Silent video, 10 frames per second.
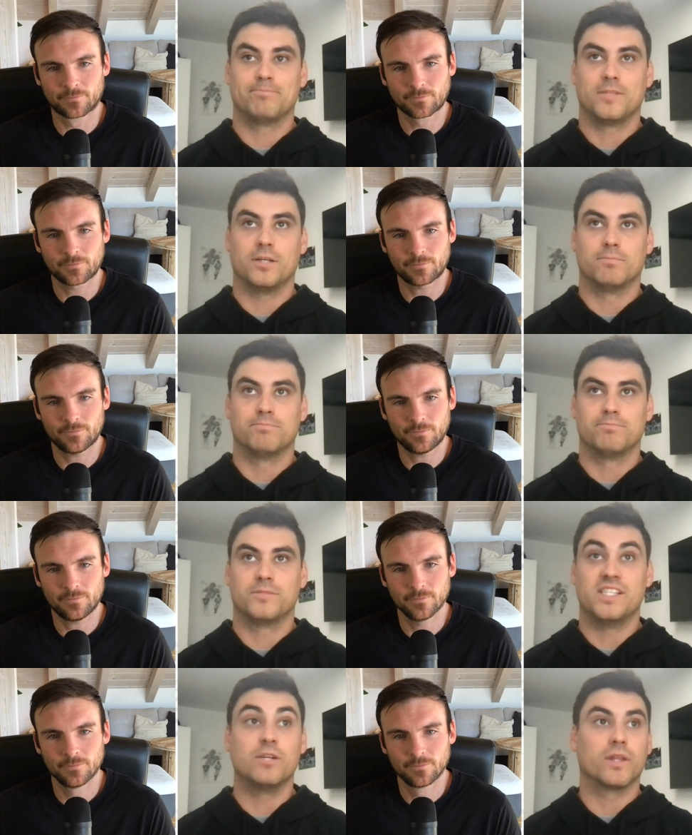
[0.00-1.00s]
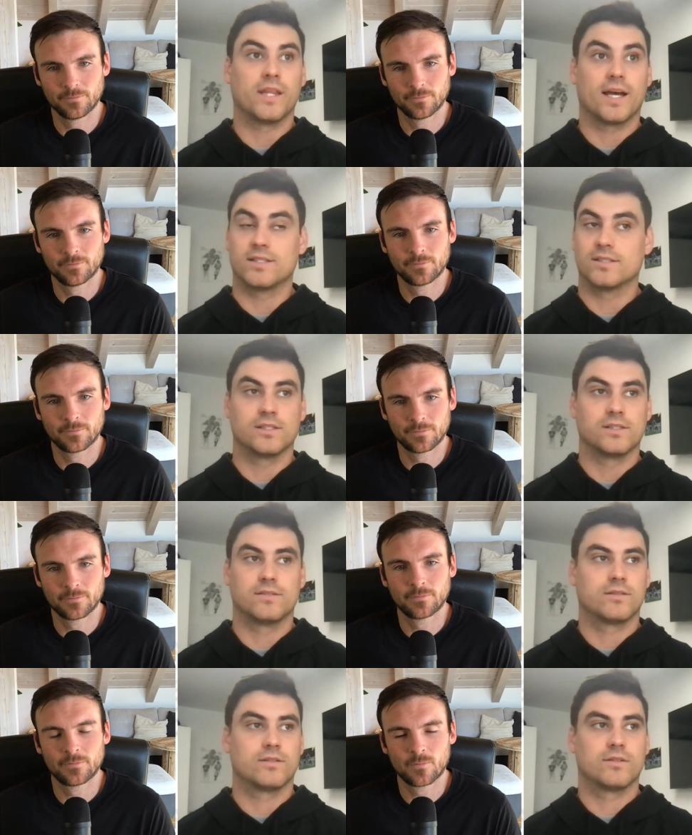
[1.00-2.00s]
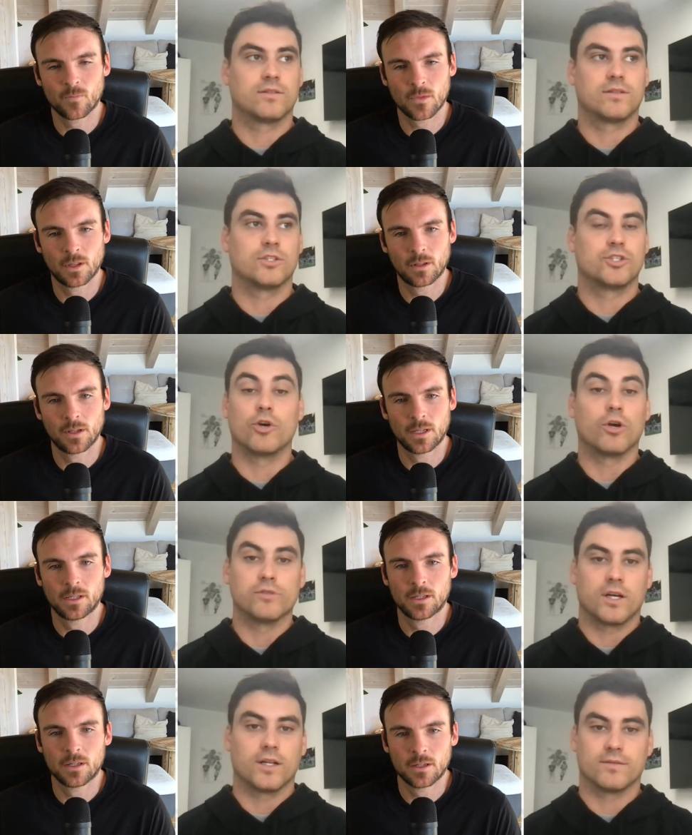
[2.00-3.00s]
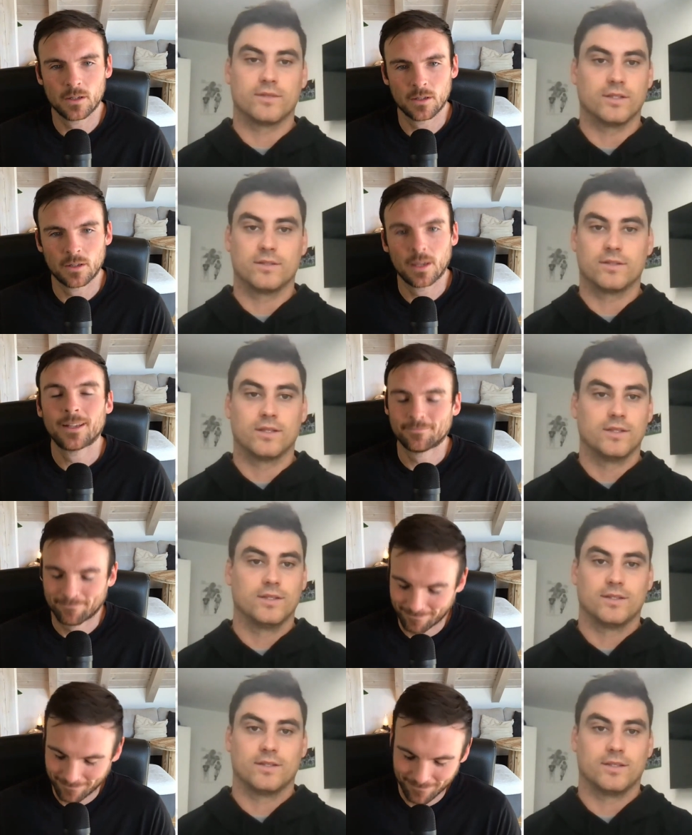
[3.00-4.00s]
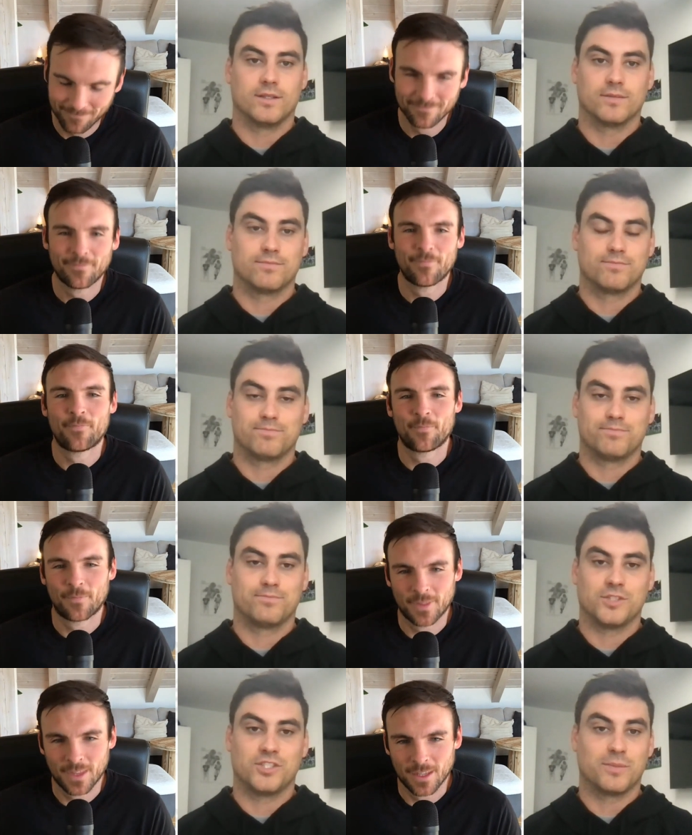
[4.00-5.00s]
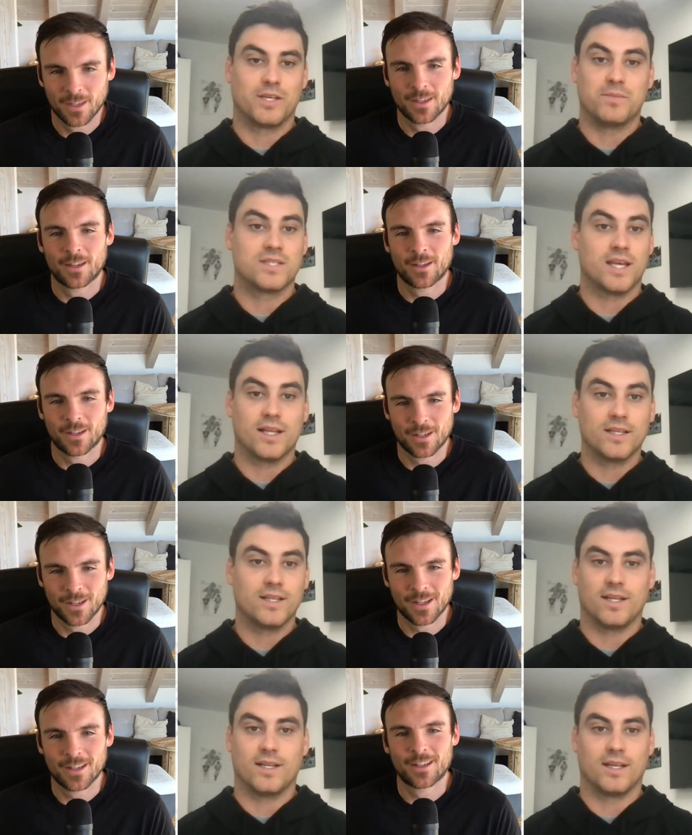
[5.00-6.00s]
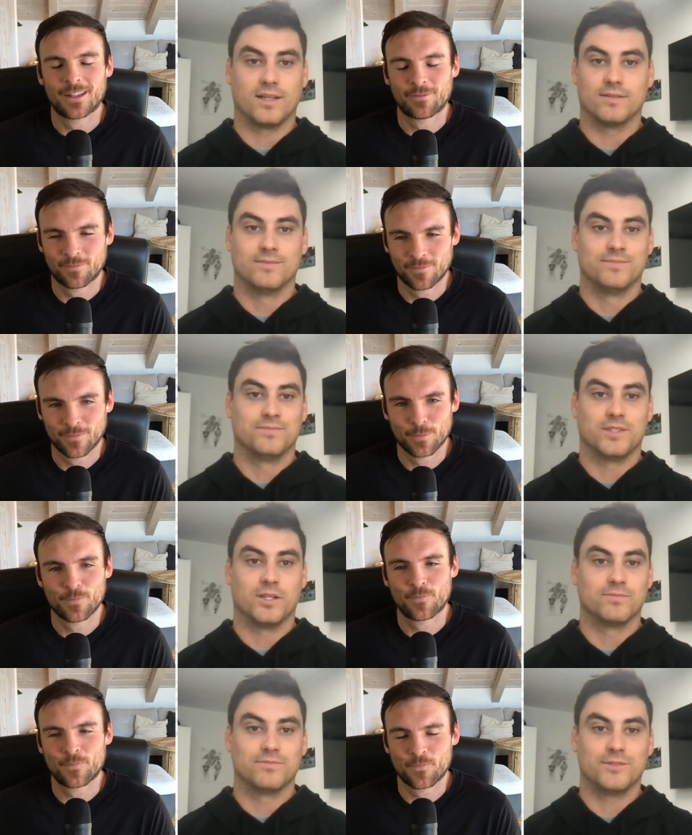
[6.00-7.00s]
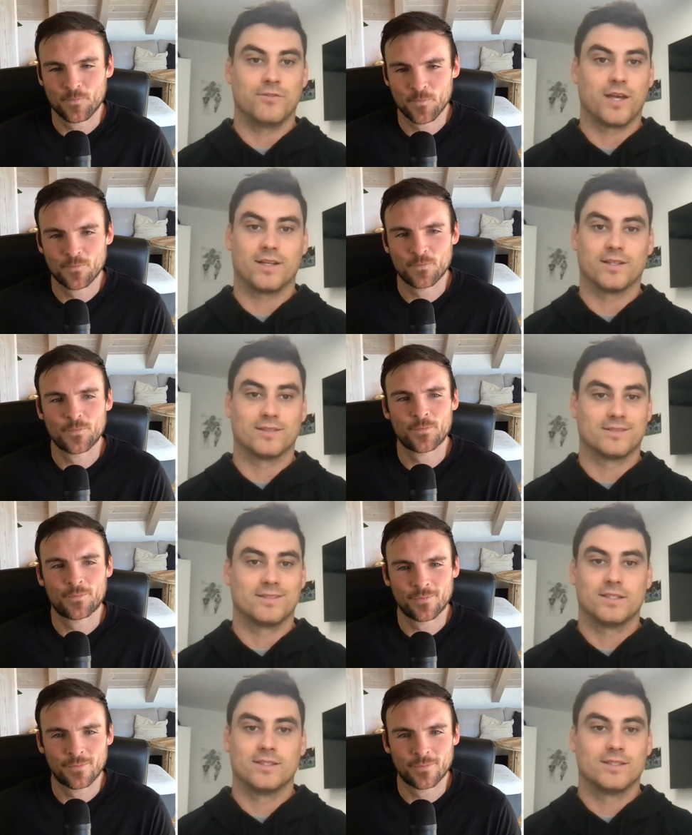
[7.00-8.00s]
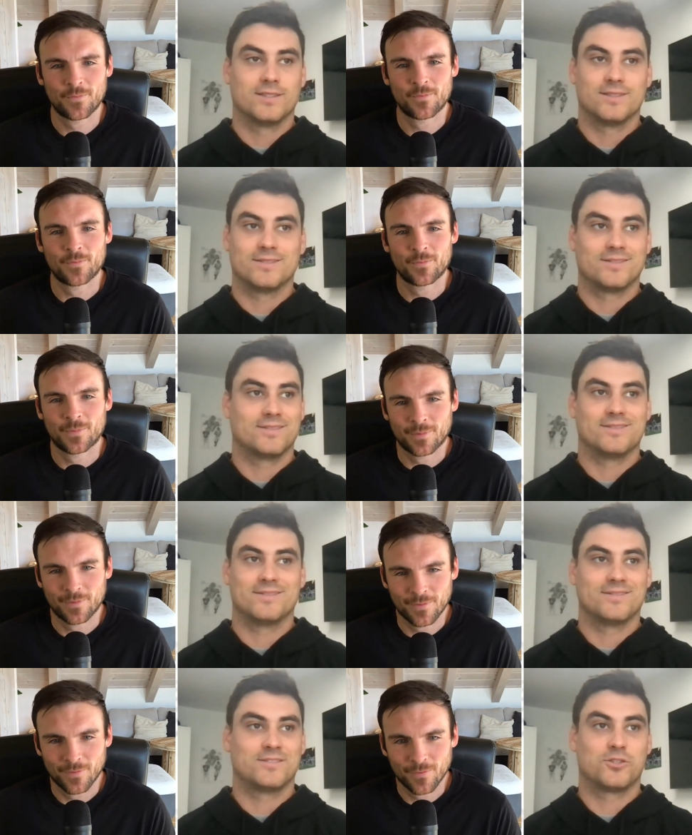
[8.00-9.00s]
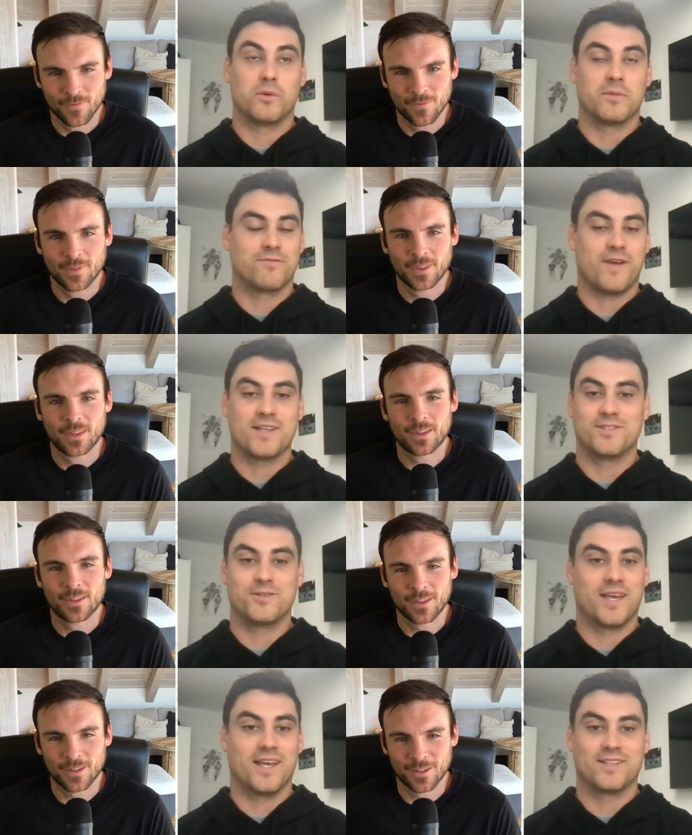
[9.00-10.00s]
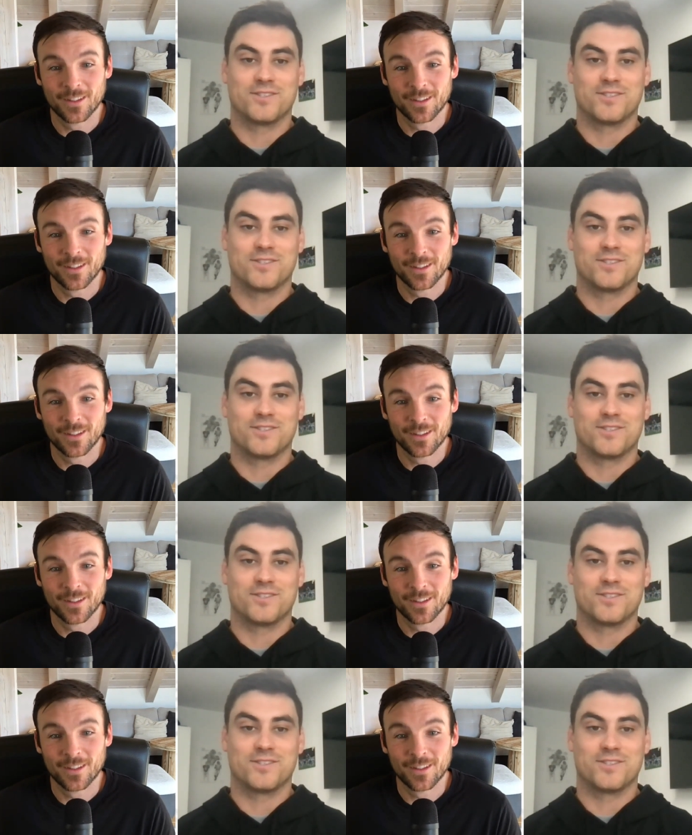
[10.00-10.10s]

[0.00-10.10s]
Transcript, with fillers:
Speaker 1: you know, to deal with that because because the show goes on. The, the the ship keeps sailing, and and you know you've got to swim as fast as you can to